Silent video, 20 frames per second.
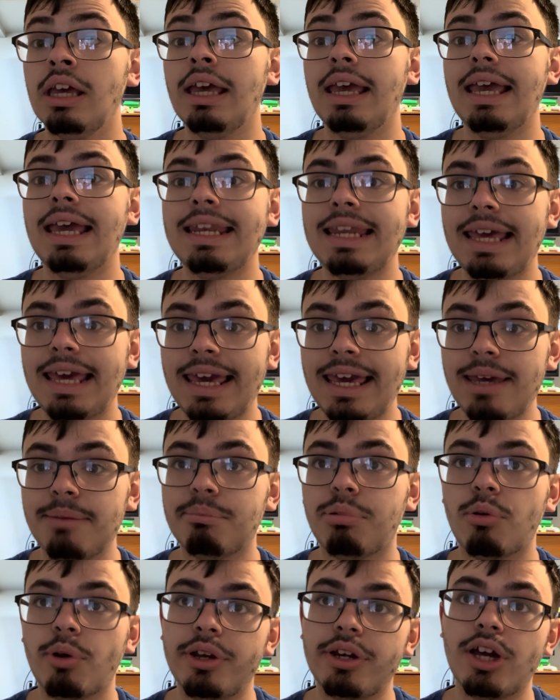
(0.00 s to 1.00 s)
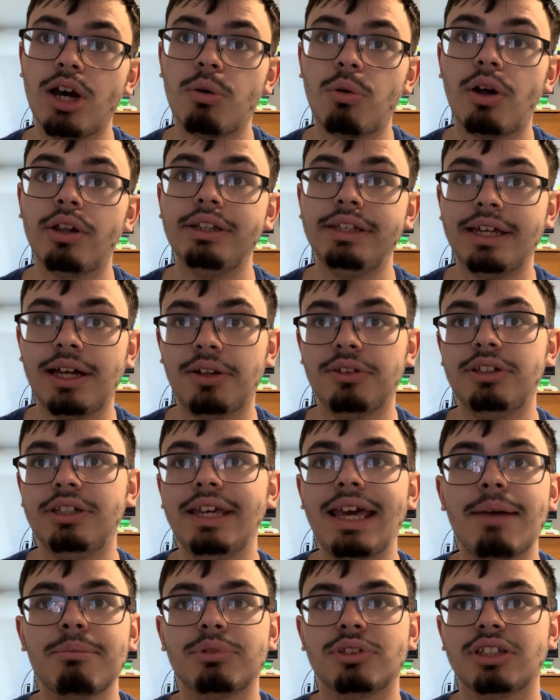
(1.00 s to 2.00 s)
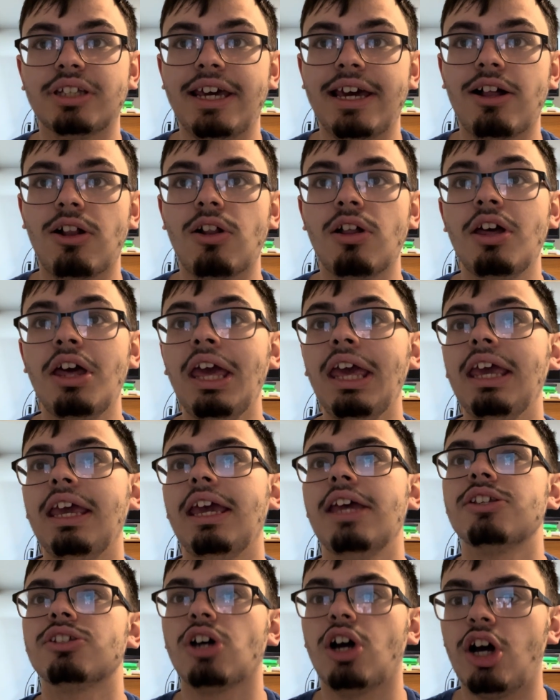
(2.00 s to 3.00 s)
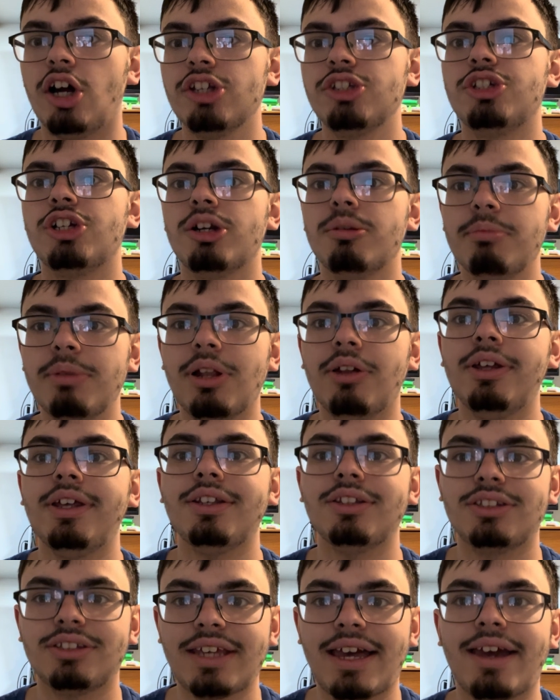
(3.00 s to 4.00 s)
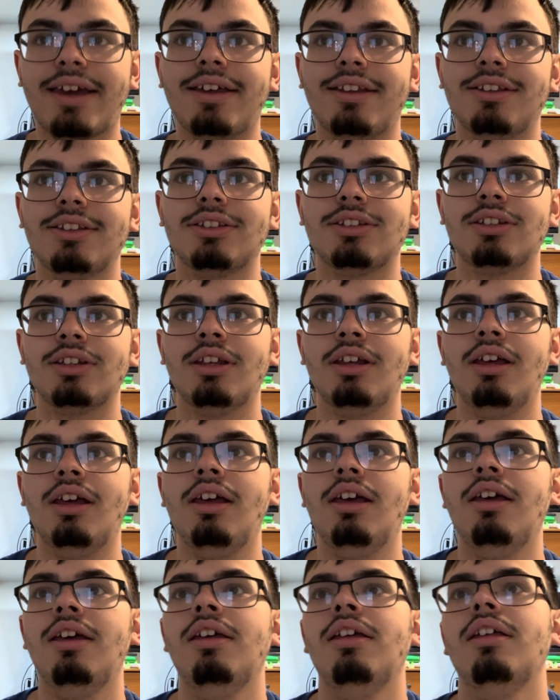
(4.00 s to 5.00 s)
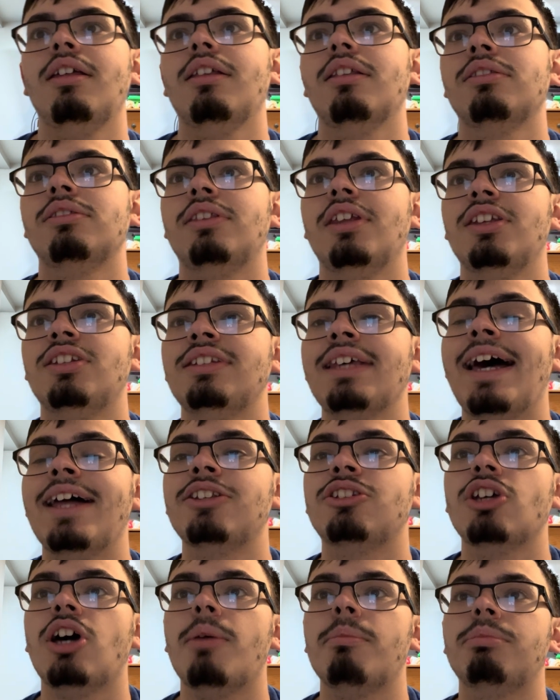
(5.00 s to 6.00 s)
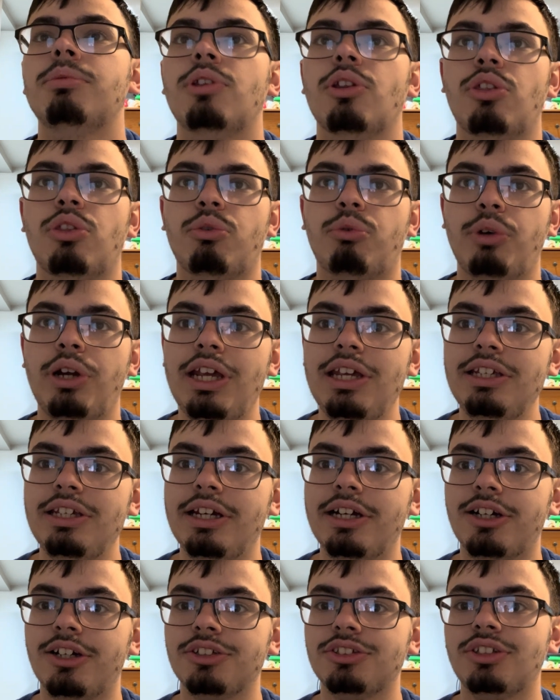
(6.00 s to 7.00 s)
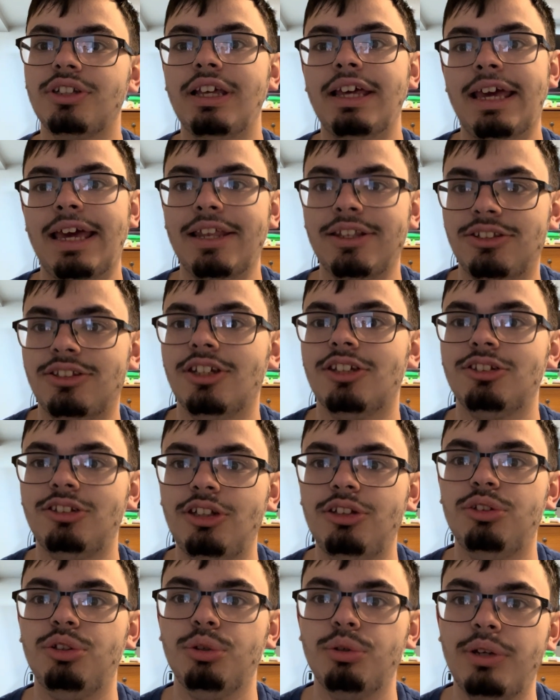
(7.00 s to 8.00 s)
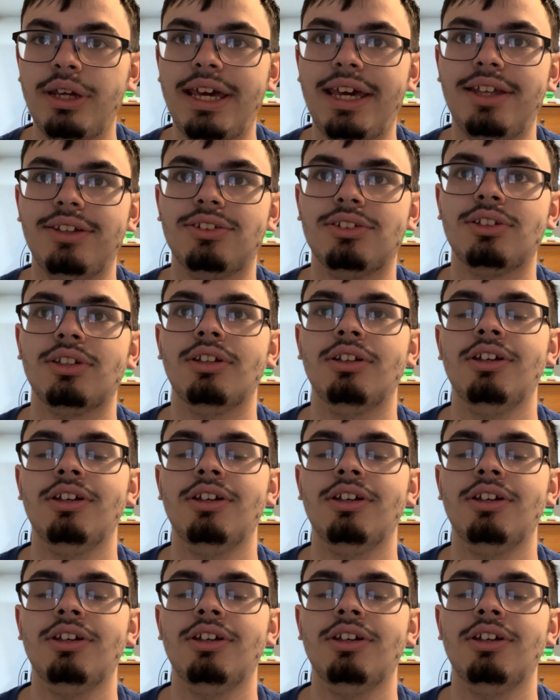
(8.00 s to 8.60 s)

An 8.0 on the LTM scale is 100 million seconds. This adds up to 3 years and 62 days.